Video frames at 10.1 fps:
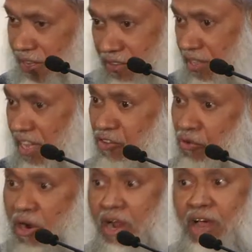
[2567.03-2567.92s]
So there is
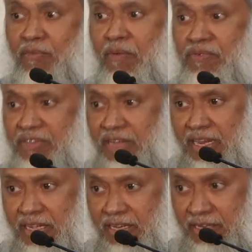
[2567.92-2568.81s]
no harm of
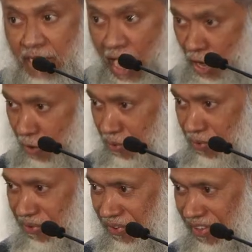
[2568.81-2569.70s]
telling it now.
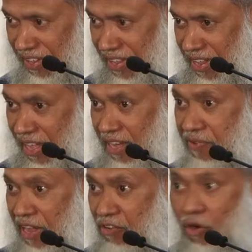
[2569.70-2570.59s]
And
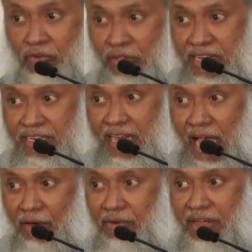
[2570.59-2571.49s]
if I don't tell it
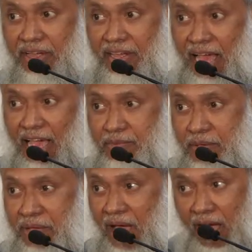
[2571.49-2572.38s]
now, I may
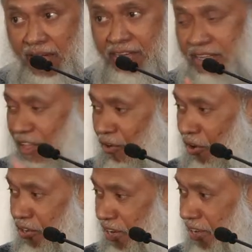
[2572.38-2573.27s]
be hiding the
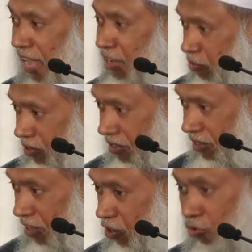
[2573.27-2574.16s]
knowledge and dying with
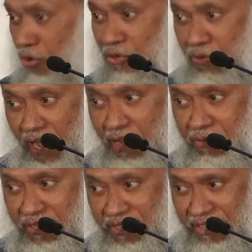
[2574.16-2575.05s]
this. I don't want to die
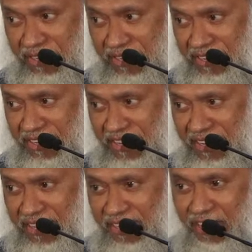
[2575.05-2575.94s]
with this.
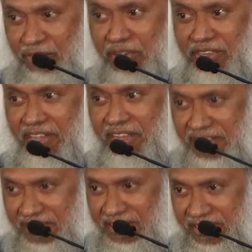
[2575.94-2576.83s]
That's why he said
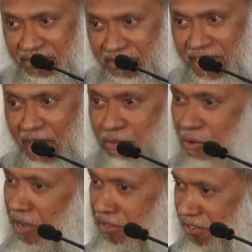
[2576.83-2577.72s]
it. So it came
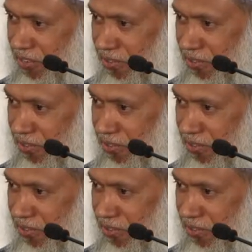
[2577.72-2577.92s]
to us.